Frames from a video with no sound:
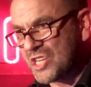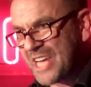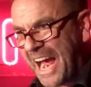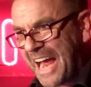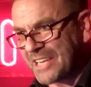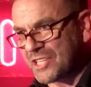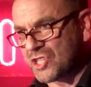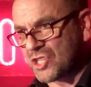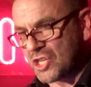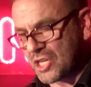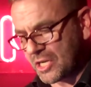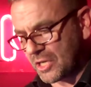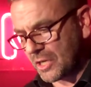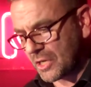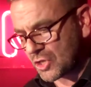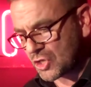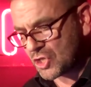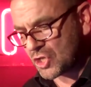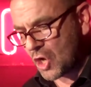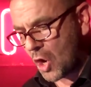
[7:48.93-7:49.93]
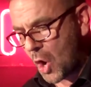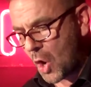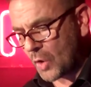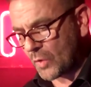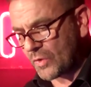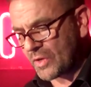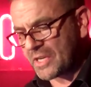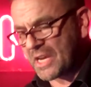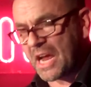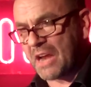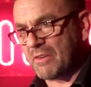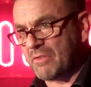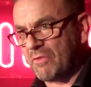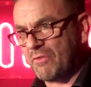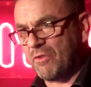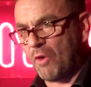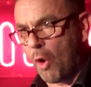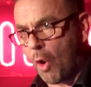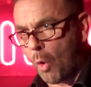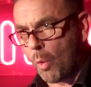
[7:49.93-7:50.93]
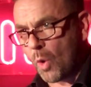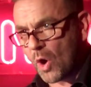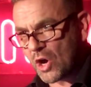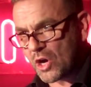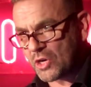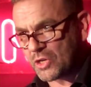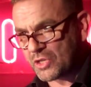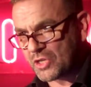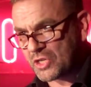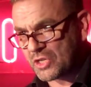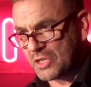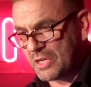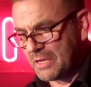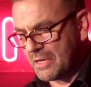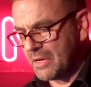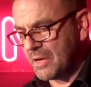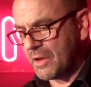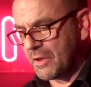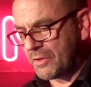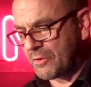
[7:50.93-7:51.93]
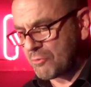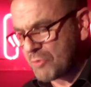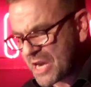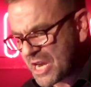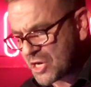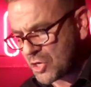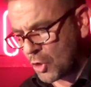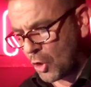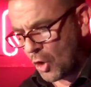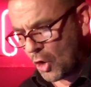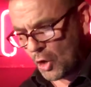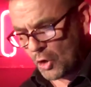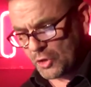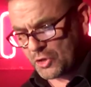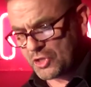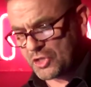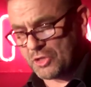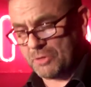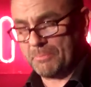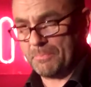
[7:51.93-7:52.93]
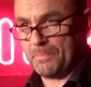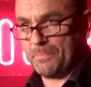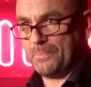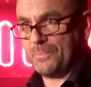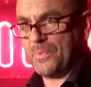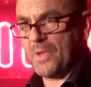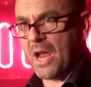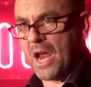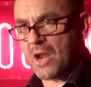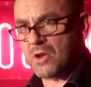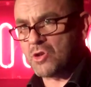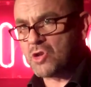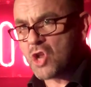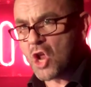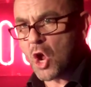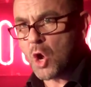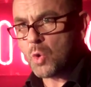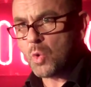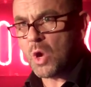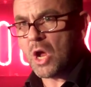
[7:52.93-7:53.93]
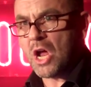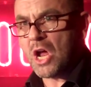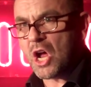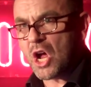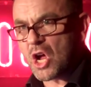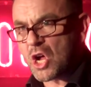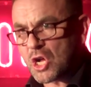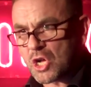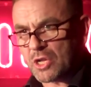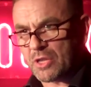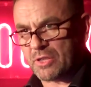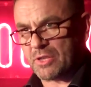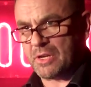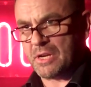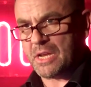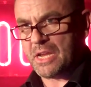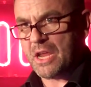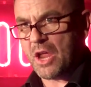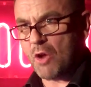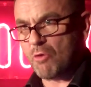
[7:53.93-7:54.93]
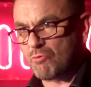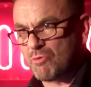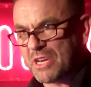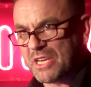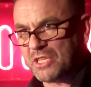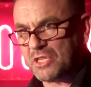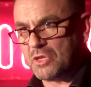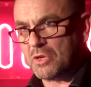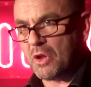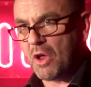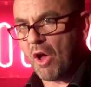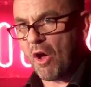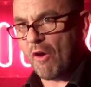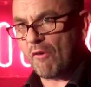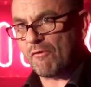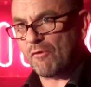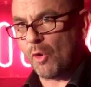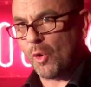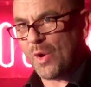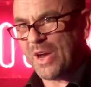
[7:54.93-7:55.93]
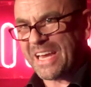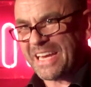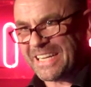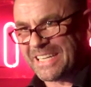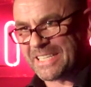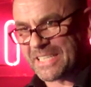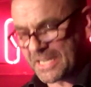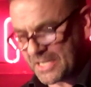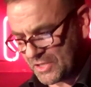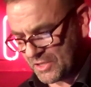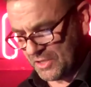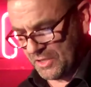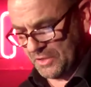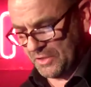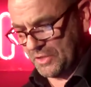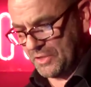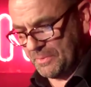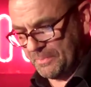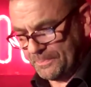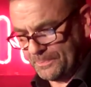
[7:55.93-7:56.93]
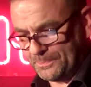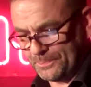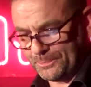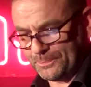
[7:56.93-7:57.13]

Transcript: gassing a song that had four words, three chords, and no earthly reason for existence.